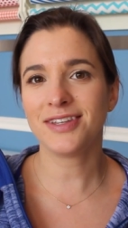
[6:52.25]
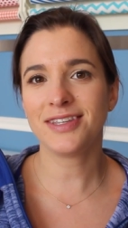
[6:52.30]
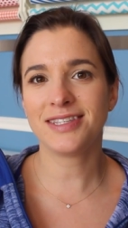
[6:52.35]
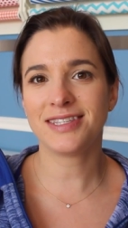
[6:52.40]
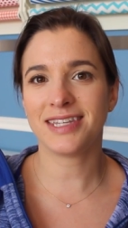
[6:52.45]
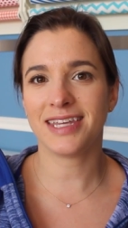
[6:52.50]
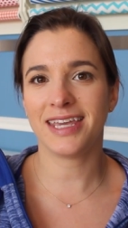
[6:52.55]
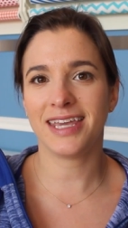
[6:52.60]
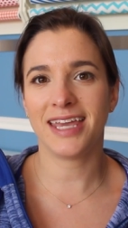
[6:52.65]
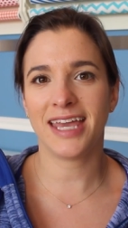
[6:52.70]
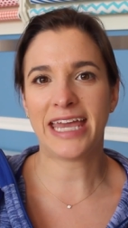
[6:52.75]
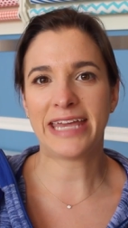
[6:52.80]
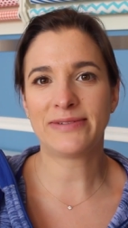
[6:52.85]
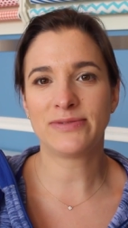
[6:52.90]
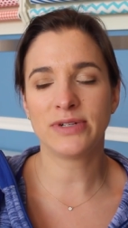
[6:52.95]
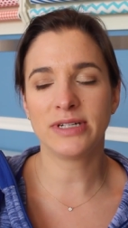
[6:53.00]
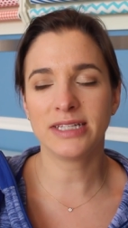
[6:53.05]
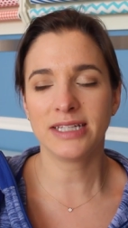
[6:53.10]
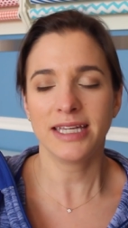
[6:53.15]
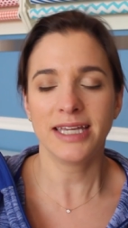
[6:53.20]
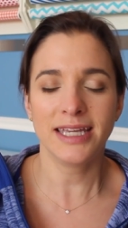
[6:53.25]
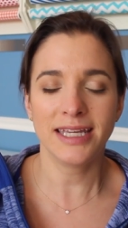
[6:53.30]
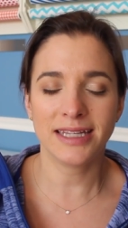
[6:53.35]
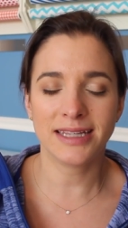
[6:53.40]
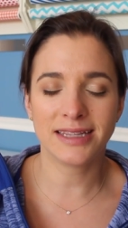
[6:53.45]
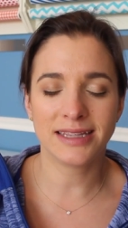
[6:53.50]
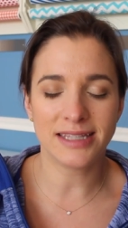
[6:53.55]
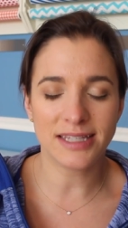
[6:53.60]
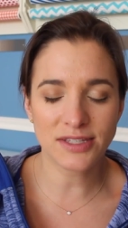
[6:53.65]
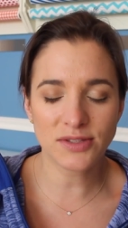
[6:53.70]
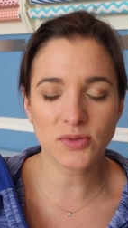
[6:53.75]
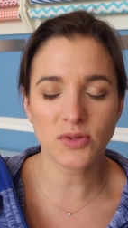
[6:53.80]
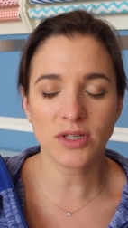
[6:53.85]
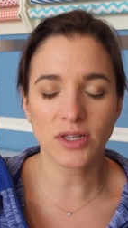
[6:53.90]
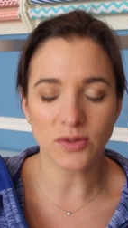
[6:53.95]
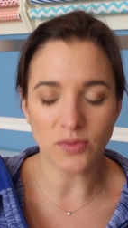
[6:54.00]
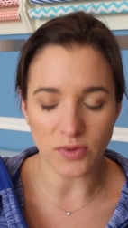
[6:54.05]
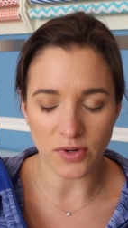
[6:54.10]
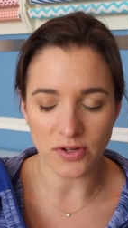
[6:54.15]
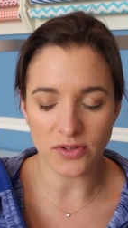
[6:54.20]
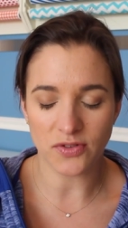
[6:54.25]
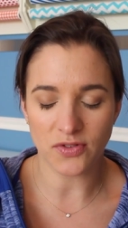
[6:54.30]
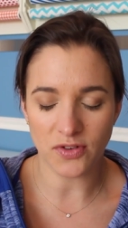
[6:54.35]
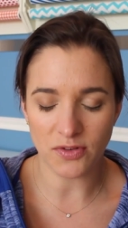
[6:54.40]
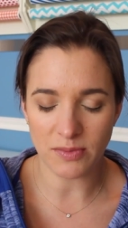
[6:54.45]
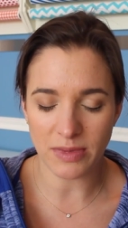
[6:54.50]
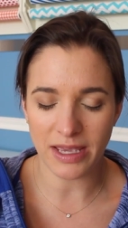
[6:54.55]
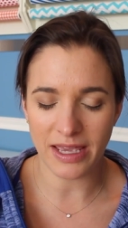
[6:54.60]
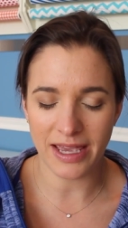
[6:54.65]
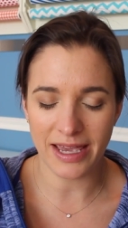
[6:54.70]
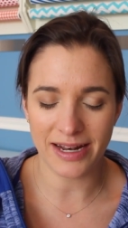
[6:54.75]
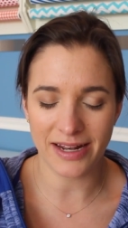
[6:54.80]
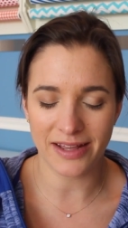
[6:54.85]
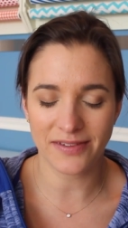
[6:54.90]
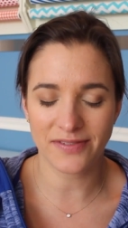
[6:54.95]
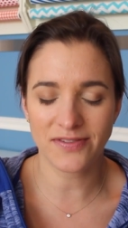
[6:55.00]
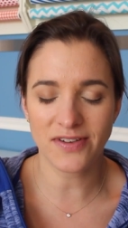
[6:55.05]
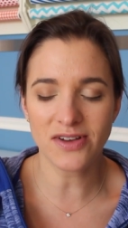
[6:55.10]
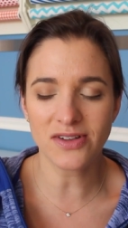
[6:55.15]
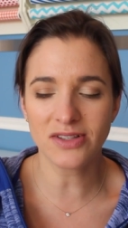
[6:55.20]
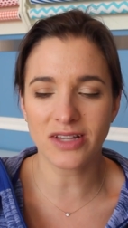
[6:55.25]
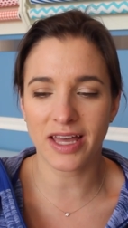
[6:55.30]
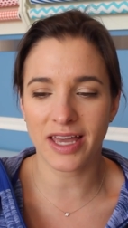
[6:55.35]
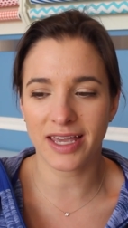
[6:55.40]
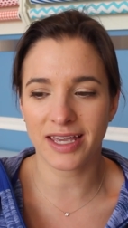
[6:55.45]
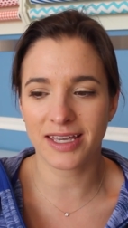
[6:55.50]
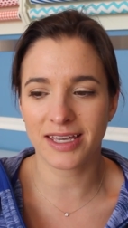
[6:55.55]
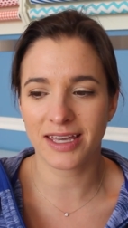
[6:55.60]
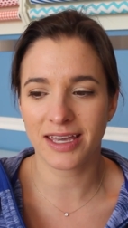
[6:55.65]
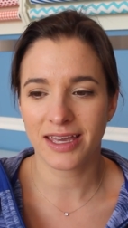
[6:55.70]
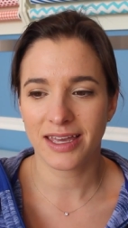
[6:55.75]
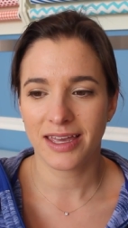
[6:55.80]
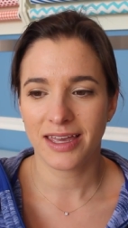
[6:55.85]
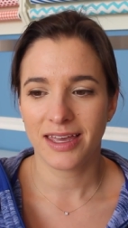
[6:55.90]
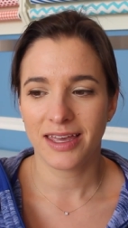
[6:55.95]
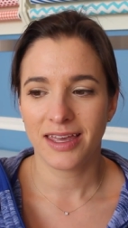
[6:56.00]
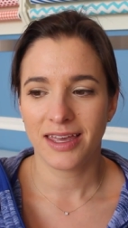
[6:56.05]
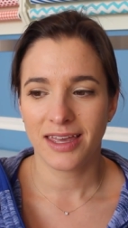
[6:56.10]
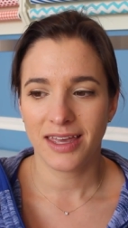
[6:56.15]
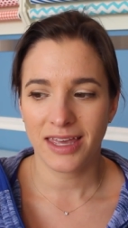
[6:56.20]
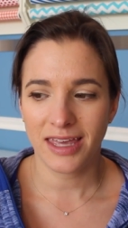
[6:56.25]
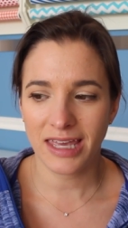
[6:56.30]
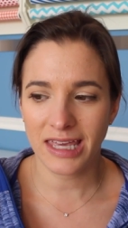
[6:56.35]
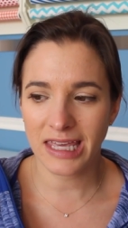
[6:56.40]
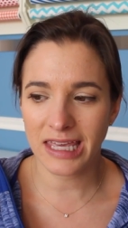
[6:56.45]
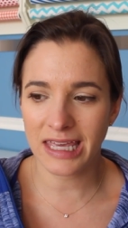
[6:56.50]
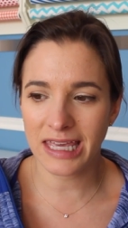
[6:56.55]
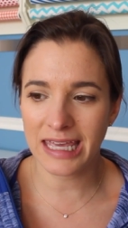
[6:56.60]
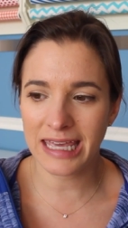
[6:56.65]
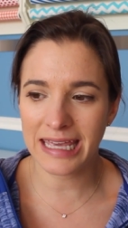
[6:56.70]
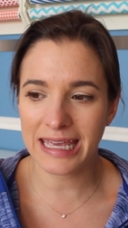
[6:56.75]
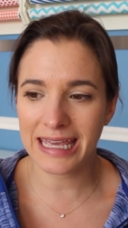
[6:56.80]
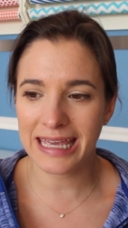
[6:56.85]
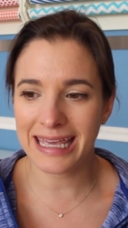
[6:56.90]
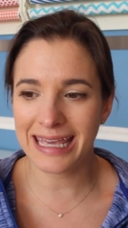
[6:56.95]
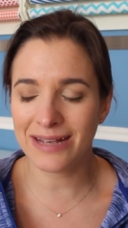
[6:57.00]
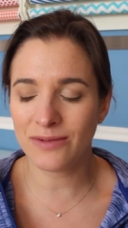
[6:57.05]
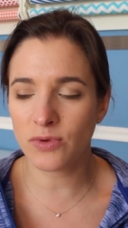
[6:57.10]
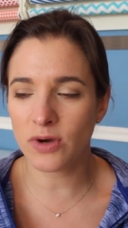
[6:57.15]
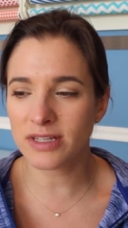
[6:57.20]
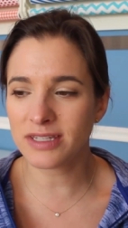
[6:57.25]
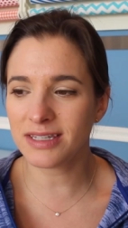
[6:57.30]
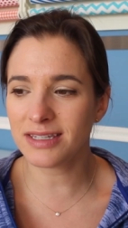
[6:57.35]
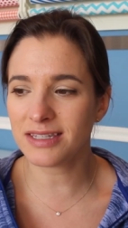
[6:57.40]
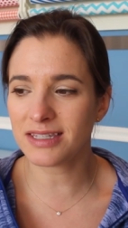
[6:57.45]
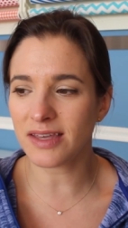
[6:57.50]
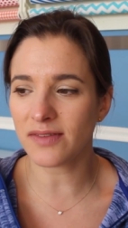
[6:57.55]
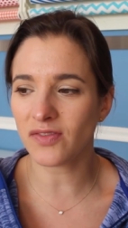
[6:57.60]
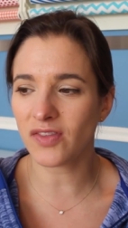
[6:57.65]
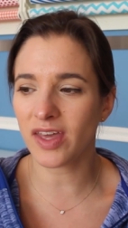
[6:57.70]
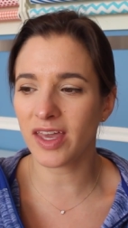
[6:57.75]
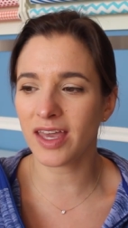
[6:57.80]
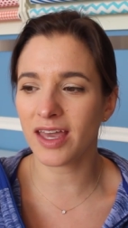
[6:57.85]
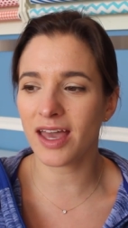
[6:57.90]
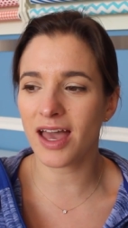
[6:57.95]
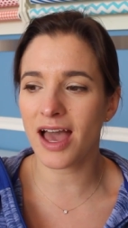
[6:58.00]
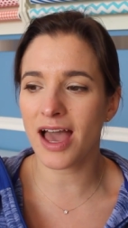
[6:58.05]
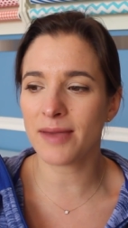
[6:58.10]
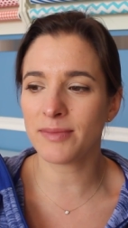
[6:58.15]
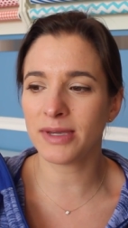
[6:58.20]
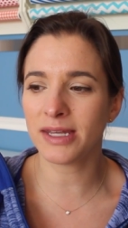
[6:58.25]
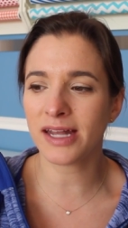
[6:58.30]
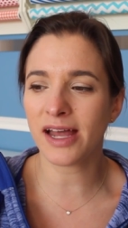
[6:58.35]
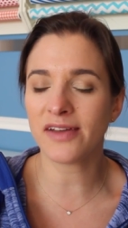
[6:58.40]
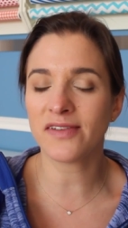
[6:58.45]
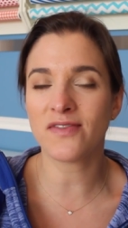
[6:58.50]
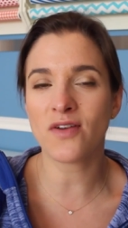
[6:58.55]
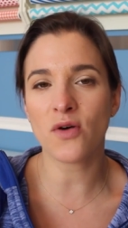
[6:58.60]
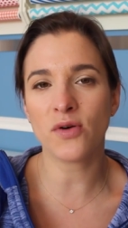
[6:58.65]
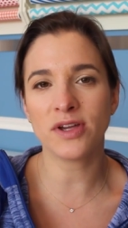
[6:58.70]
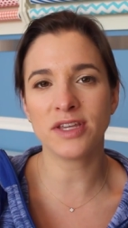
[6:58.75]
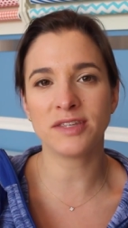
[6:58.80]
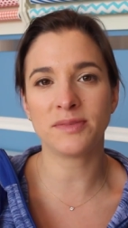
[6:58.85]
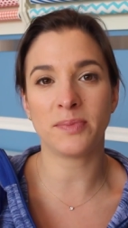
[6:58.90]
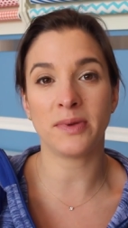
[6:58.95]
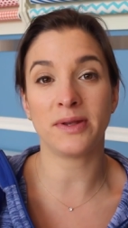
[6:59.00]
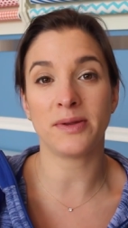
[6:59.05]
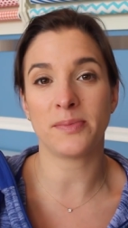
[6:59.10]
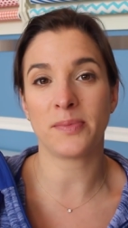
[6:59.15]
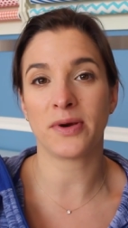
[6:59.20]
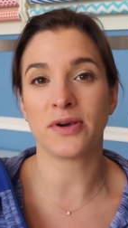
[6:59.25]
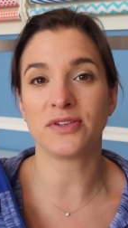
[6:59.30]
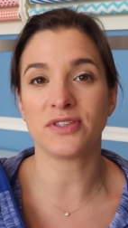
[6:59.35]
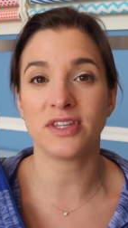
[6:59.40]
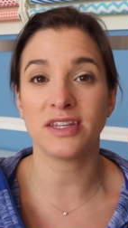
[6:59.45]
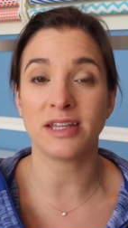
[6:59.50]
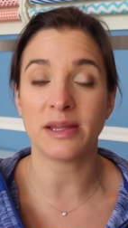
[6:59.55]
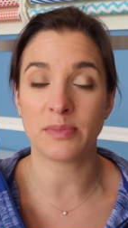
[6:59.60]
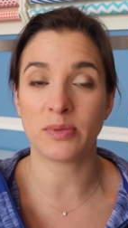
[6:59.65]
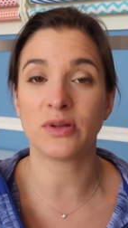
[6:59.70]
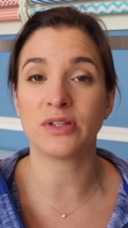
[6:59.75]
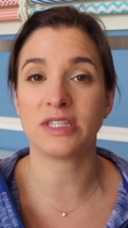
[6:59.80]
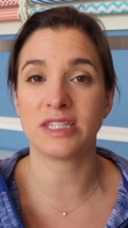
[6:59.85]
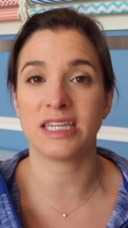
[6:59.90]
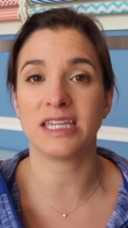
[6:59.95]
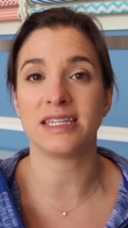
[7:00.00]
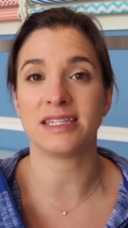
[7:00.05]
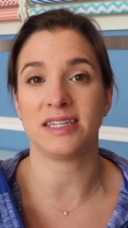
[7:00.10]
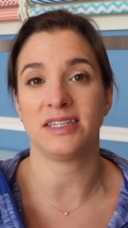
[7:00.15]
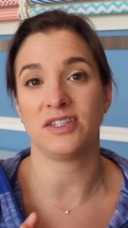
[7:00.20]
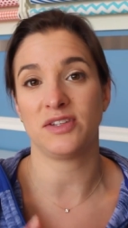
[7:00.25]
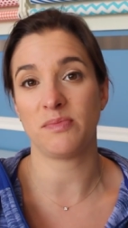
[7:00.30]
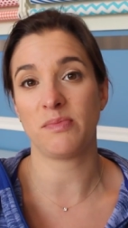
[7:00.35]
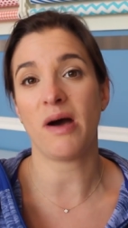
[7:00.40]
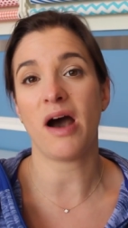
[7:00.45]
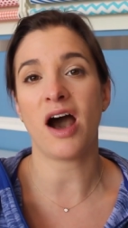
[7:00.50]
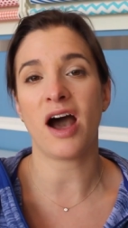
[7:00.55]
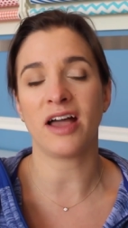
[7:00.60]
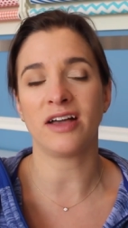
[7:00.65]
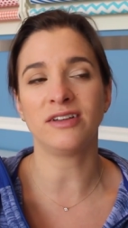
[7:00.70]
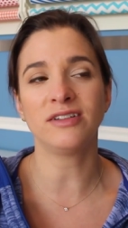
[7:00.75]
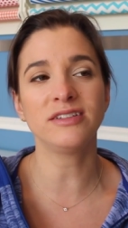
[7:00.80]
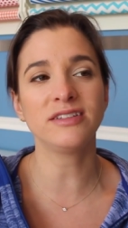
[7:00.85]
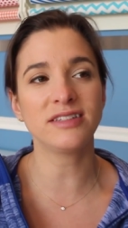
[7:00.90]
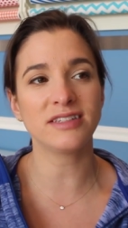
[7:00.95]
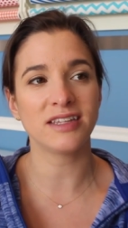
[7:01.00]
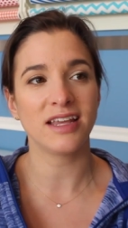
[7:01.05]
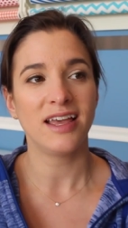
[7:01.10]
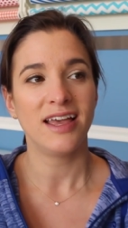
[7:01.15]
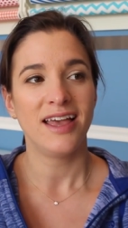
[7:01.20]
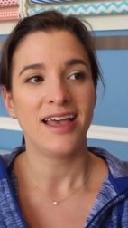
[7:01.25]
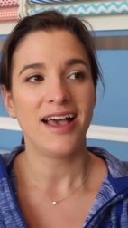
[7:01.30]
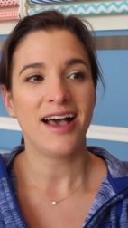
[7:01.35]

you can see, it really, this really worked for me and I felt like it wasn't something, I mean, I've always been a person that puts things into piles